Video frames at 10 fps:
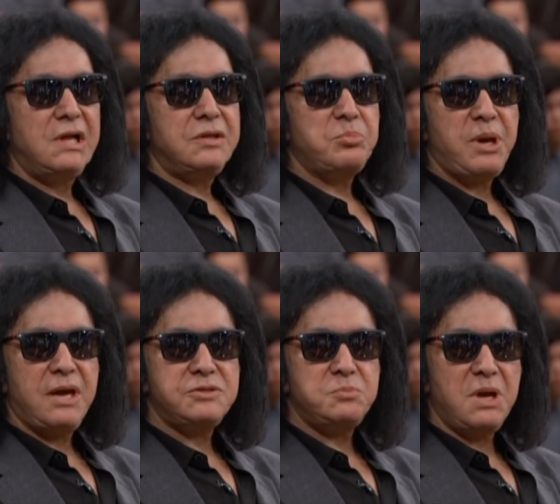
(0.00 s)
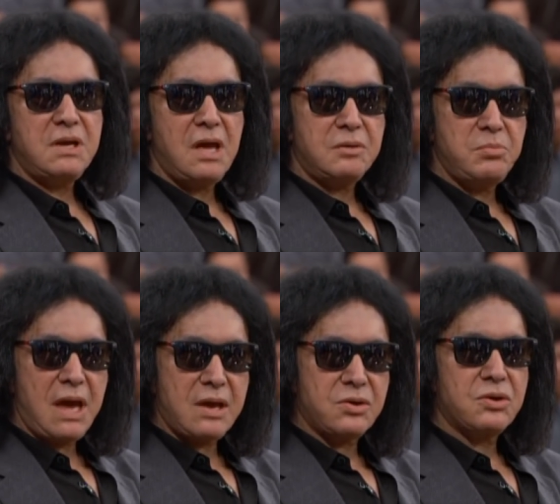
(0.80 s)
The past may not
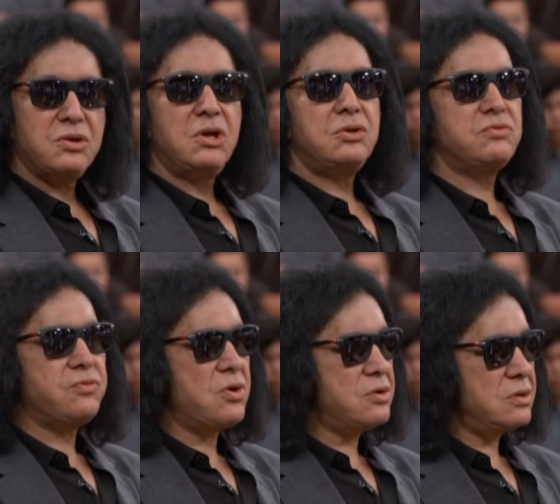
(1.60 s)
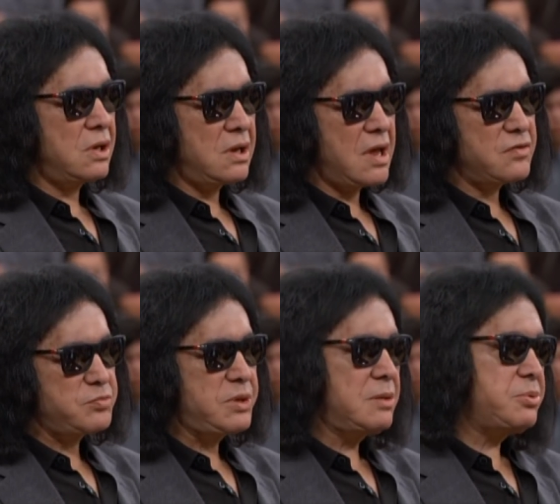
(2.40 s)
matter. You've heard a lot
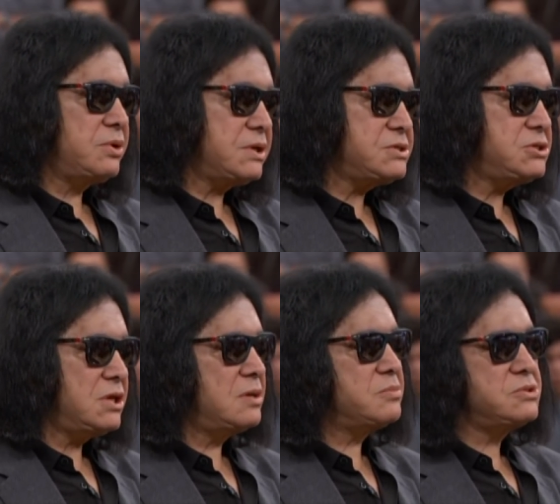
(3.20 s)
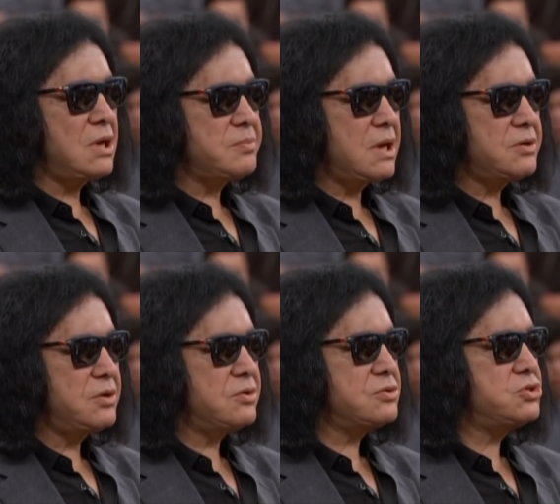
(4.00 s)
of people, it seems. I'm not
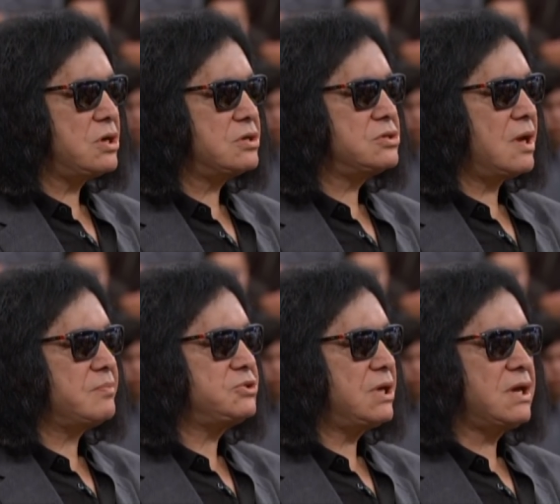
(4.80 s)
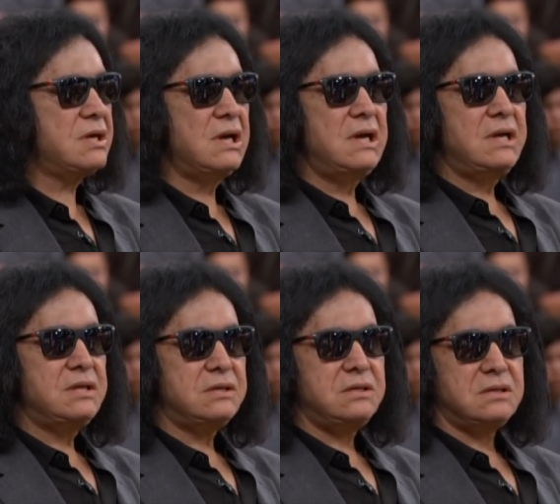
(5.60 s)
here to judge. I'm saying
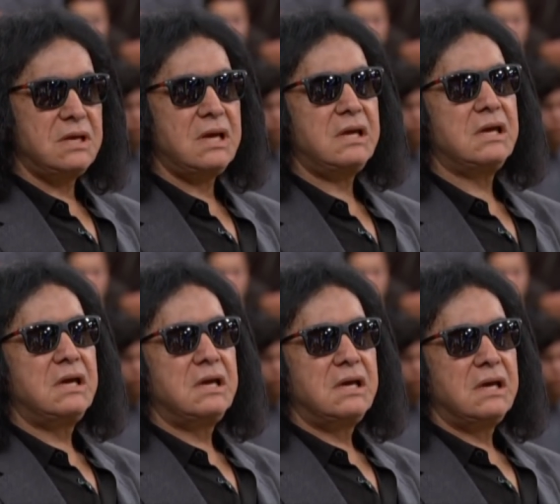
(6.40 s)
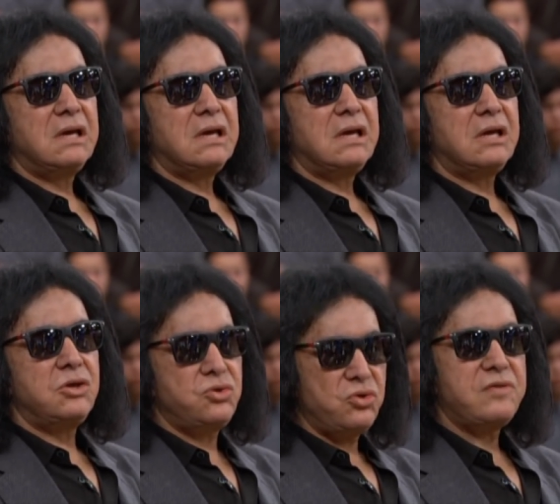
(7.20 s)
that today
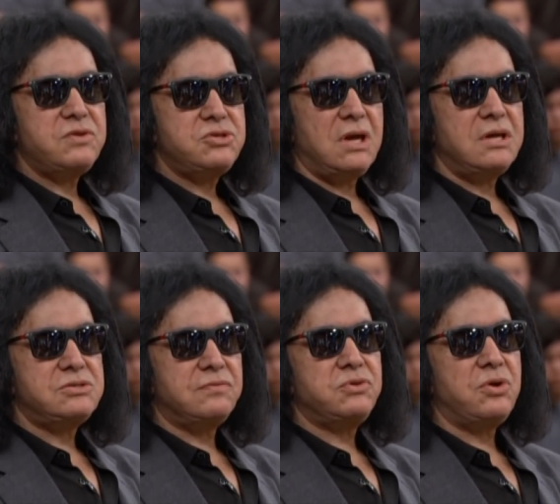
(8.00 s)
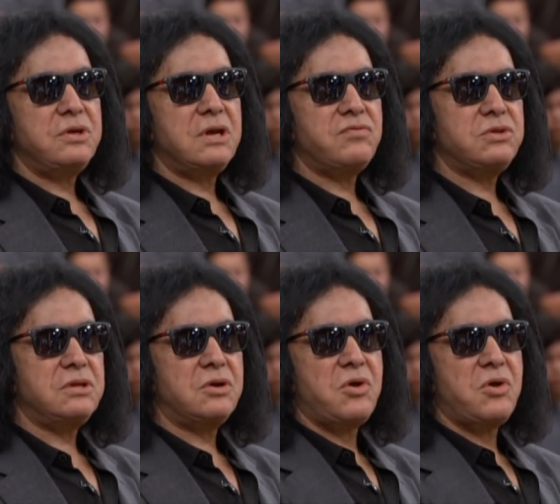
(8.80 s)
you have a chance of turning everything